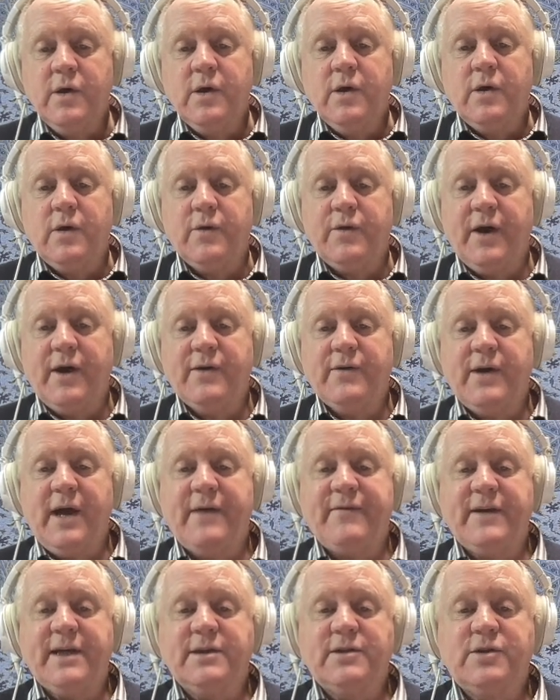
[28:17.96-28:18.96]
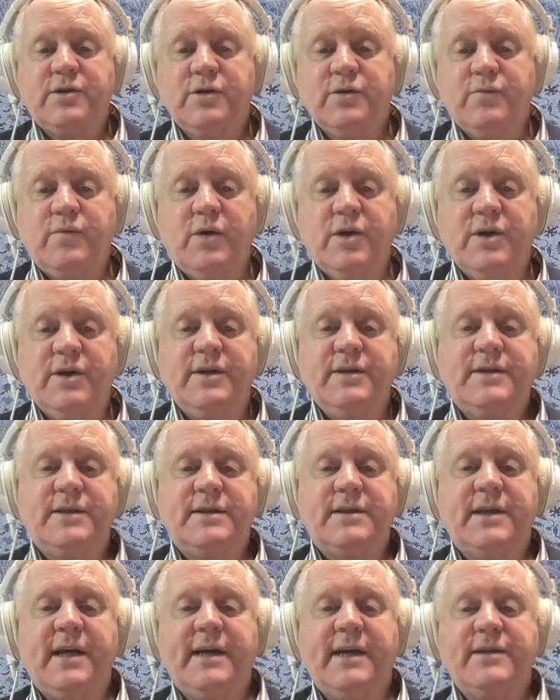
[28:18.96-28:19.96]
Although having two
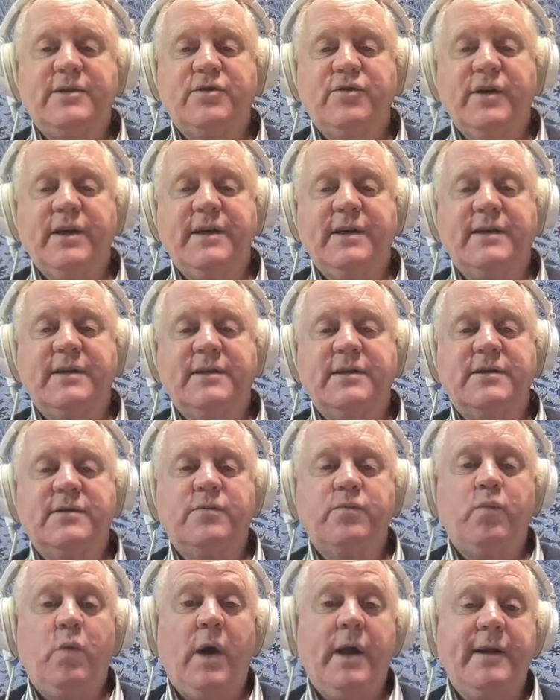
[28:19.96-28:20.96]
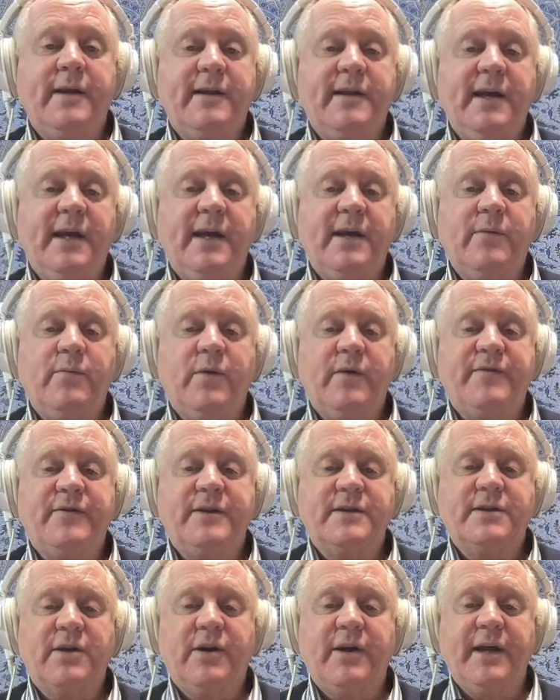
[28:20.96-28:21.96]
words, they are treated as one thing, with the
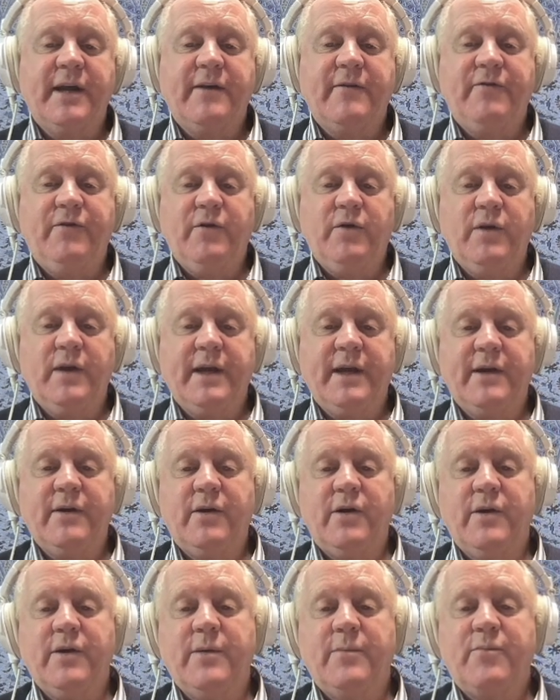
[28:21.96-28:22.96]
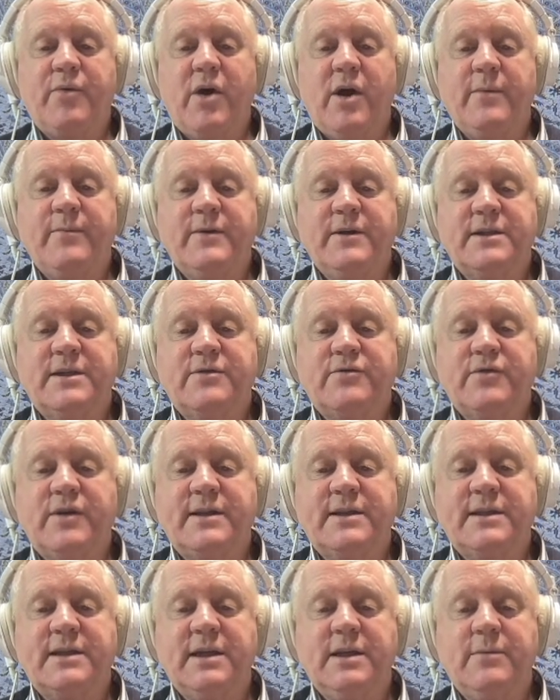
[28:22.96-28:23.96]
tonic falling on the primary
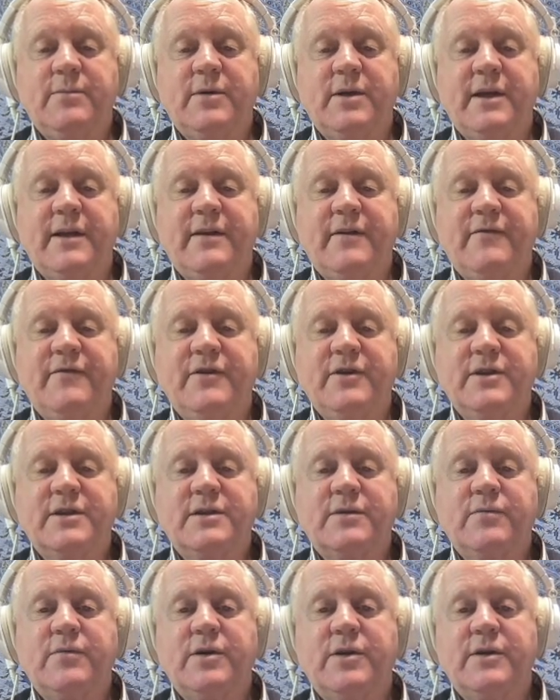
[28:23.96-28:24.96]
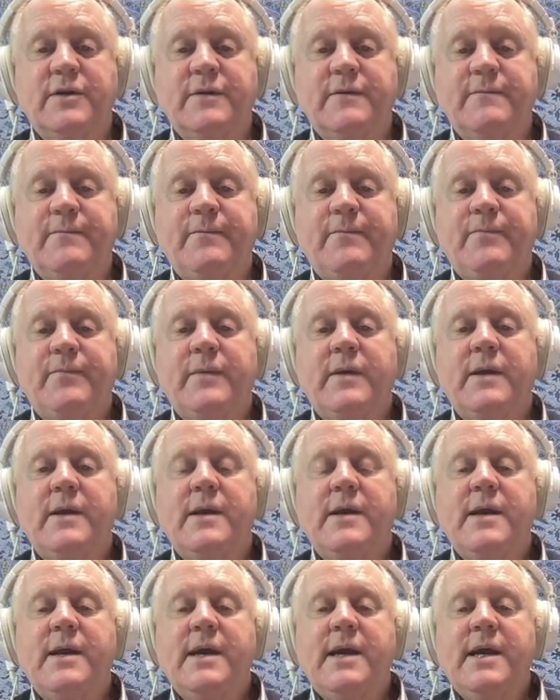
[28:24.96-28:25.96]
stressed syllable in the first word.
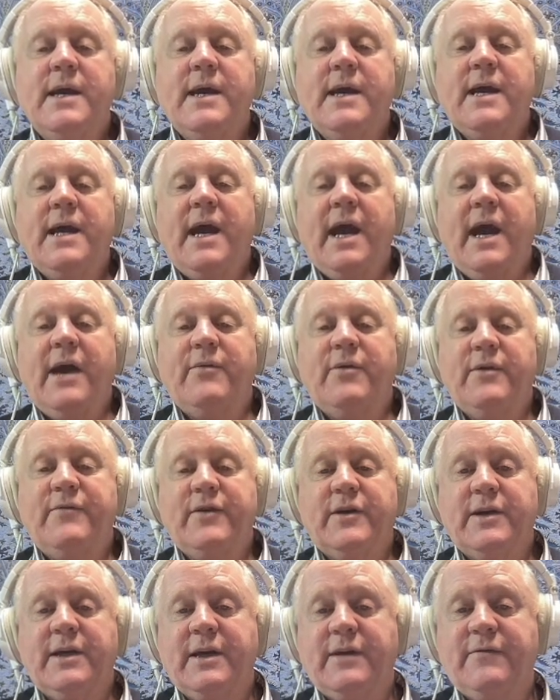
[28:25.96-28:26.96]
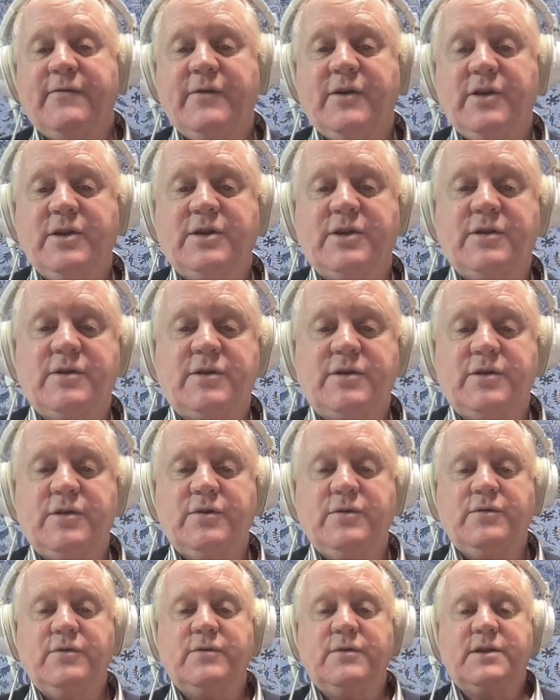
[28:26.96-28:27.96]
However, in version
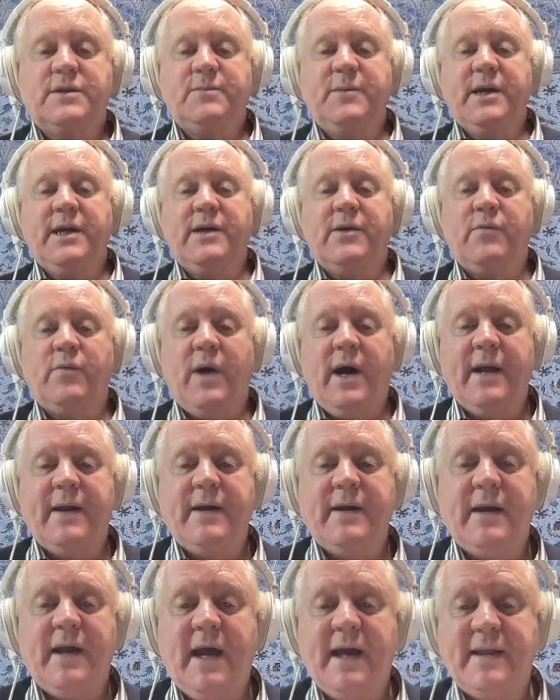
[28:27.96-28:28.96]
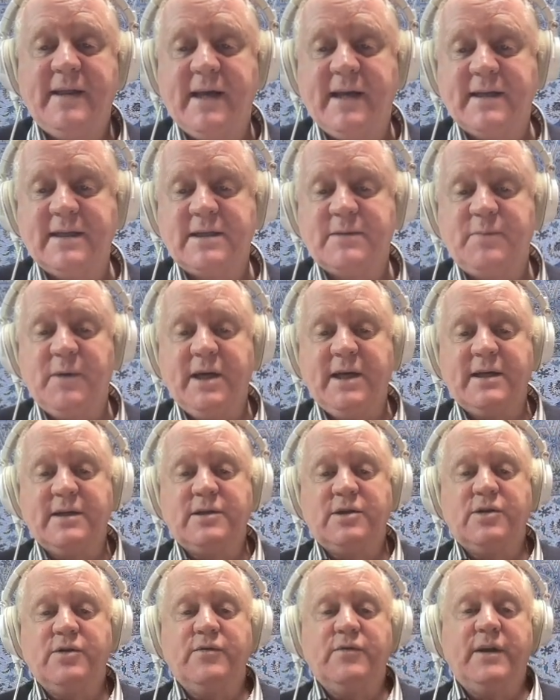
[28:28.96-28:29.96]
2, speaker 1 and then speaker
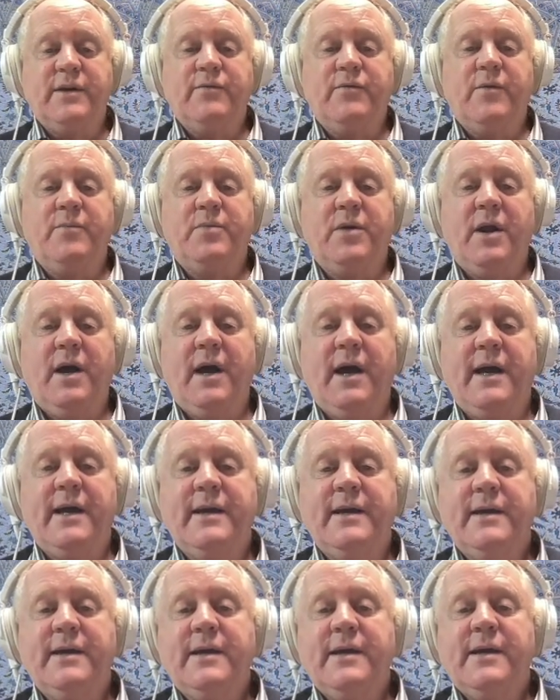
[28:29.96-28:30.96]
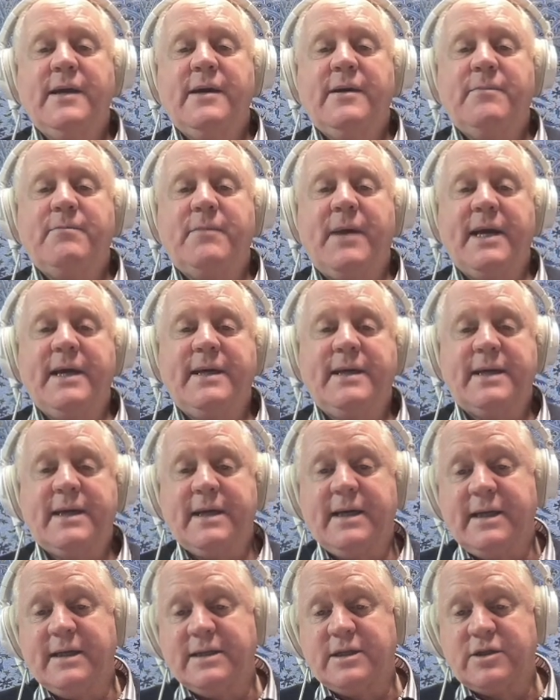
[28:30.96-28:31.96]
2 in reply make
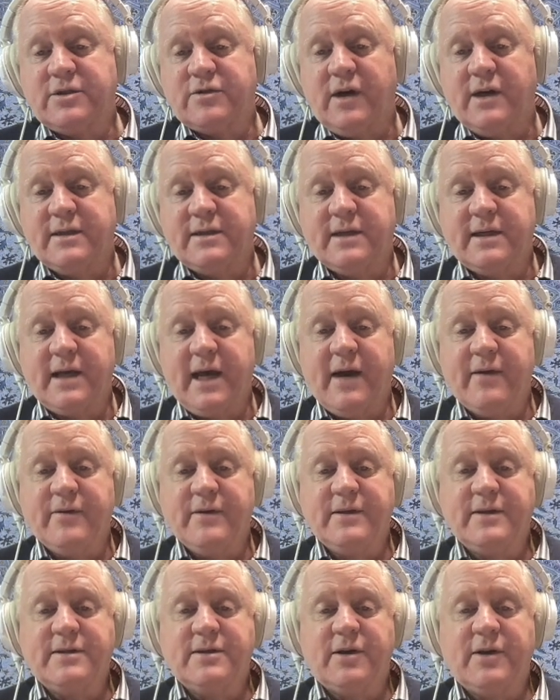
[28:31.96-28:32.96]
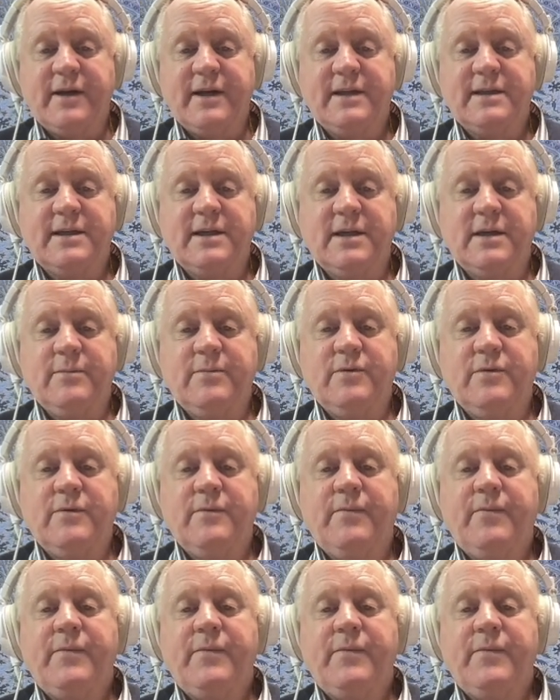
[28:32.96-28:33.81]
instructor carry the tonic syllable,